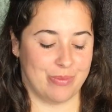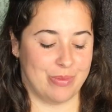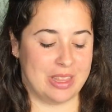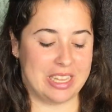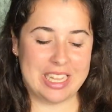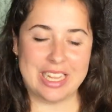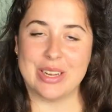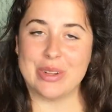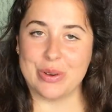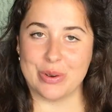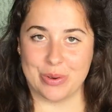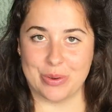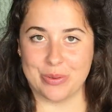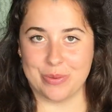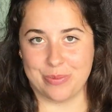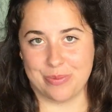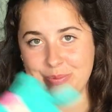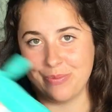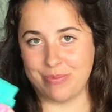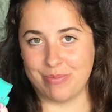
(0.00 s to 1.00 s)
needle
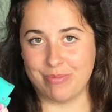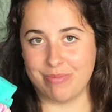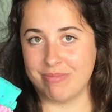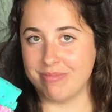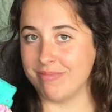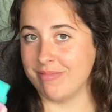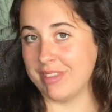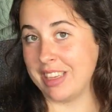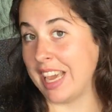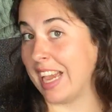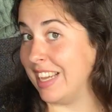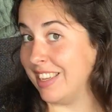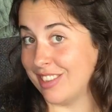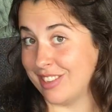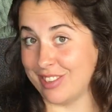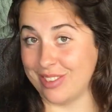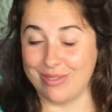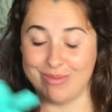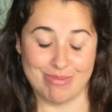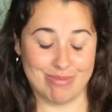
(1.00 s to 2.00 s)

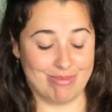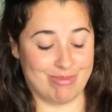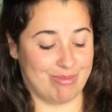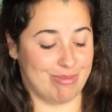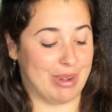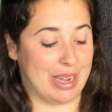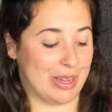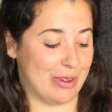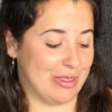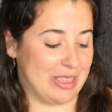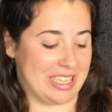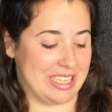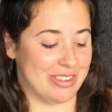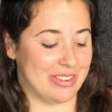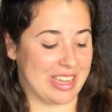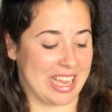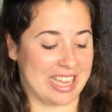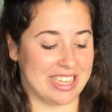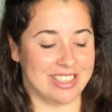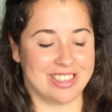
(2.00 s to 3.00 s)
case. My own
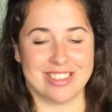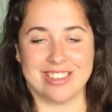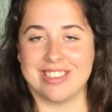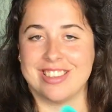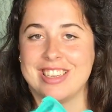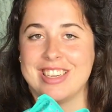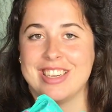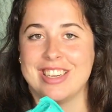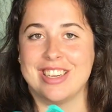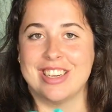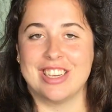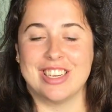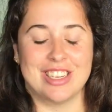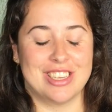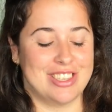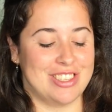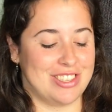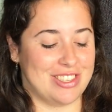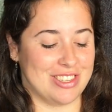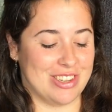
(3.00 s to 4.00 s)
needle case.
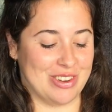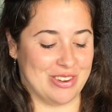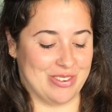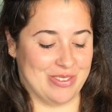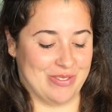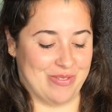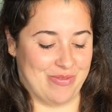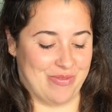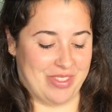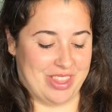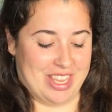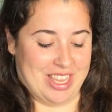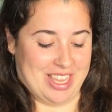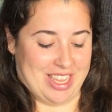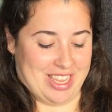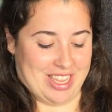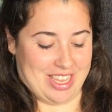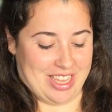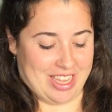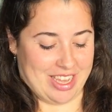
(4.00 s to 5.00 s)
So
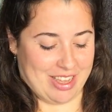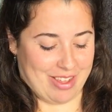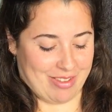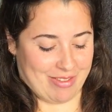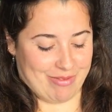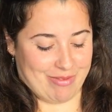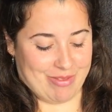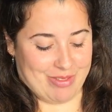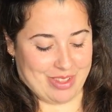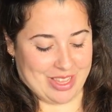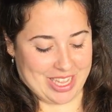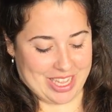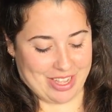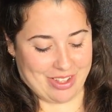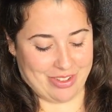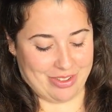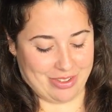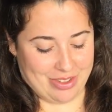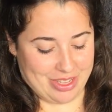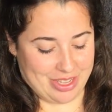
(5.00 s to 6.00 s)

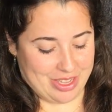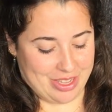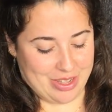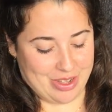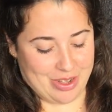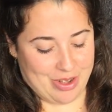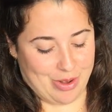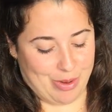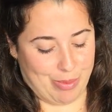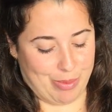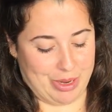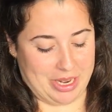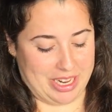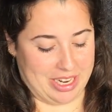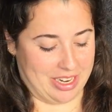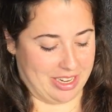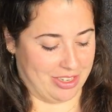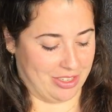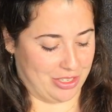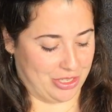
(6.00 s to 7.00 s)
I'll open
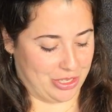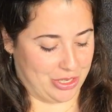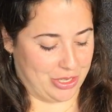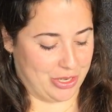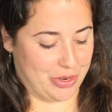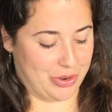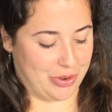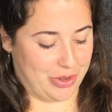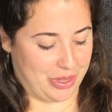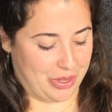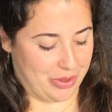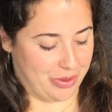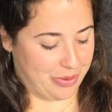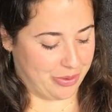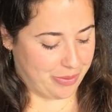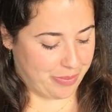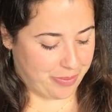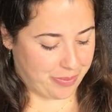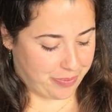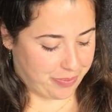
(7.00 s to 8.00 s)
it and show
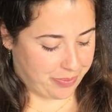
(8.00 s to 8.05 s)
you.